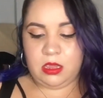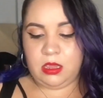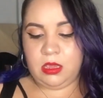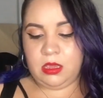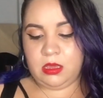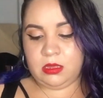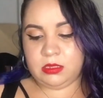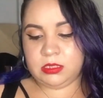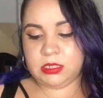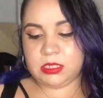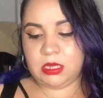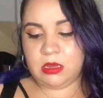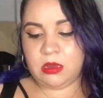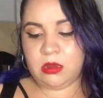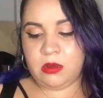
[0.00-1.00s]
And
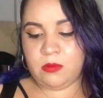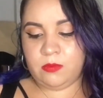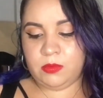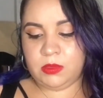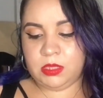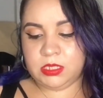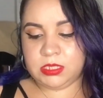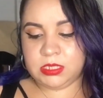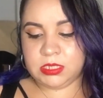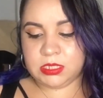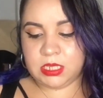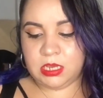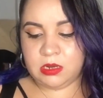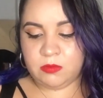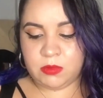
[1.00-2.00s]
um, this is
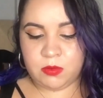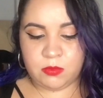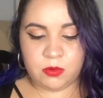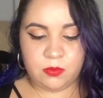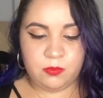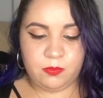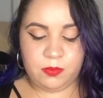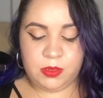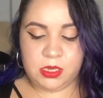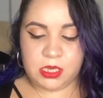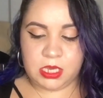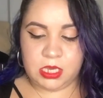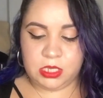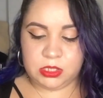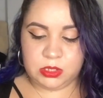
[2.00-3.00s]
item number
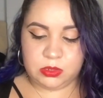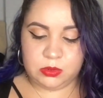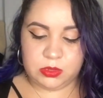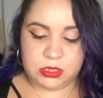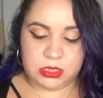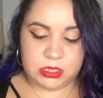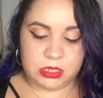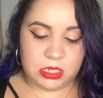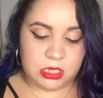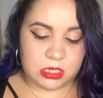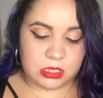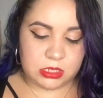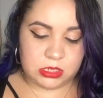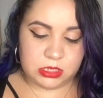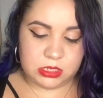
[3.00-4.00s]

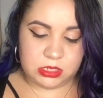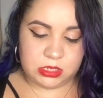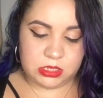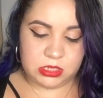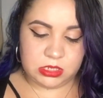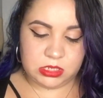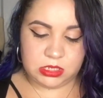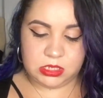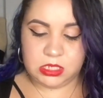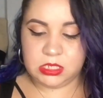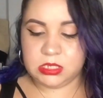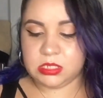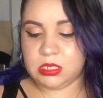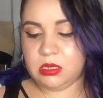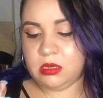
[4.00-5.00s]
BK26. This
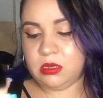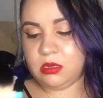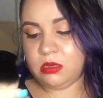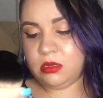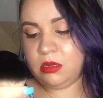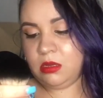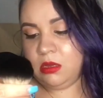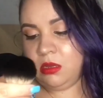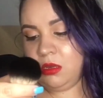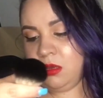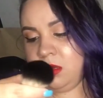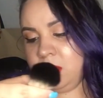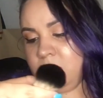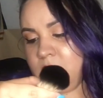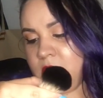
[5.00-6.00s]
is a
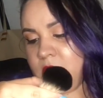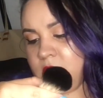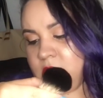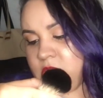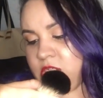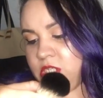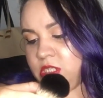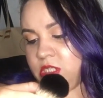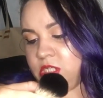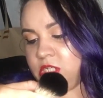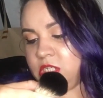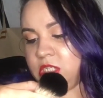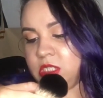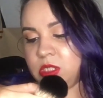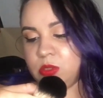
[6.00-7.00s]

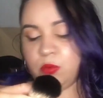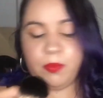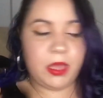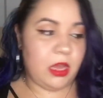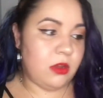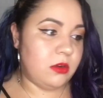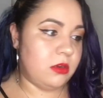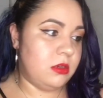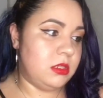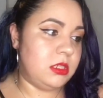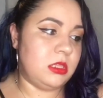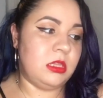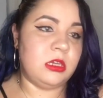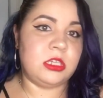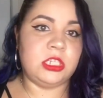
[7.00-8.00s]
chisel powder. It's
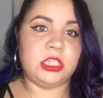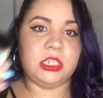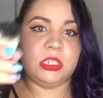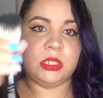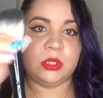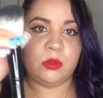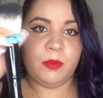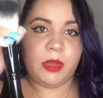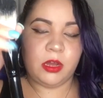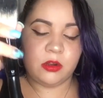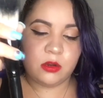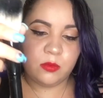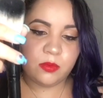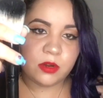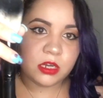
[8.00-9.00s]
a Chisel
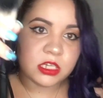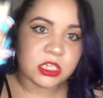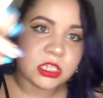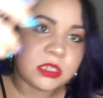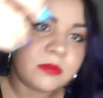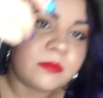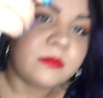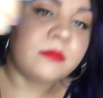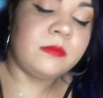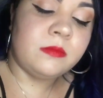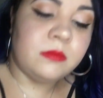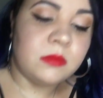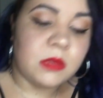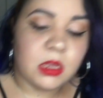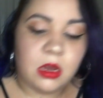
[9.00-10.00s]
Powder Brush.
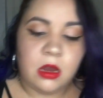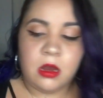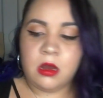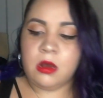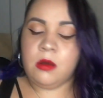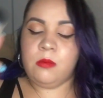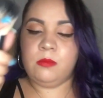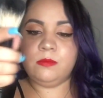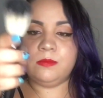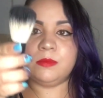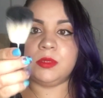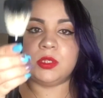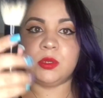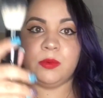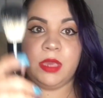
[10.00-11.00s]
Um,
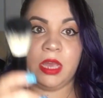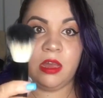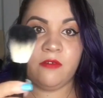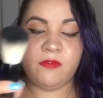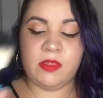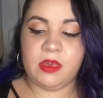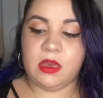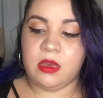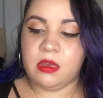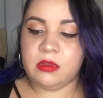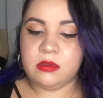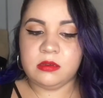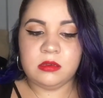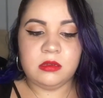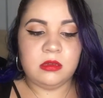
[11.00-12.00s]
so we have that.
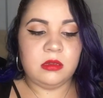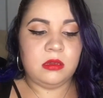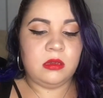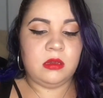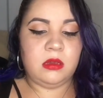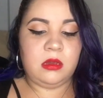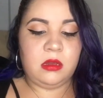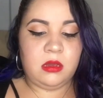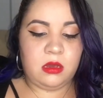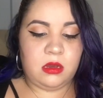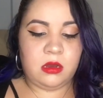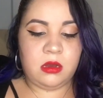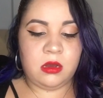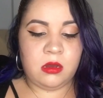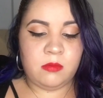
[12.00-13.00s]

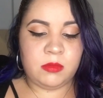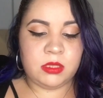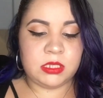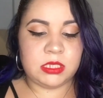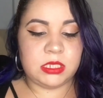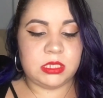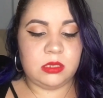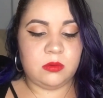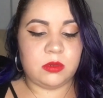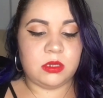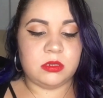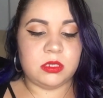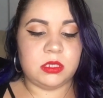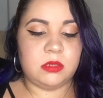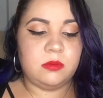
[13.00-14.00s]
Um, let's see, what
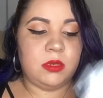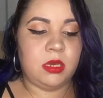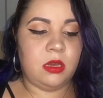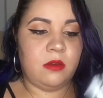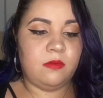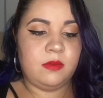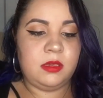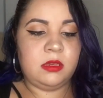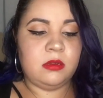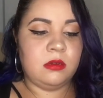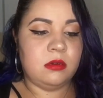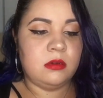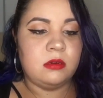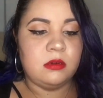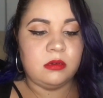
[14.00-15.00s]
else do we have
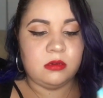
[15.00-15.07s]
here?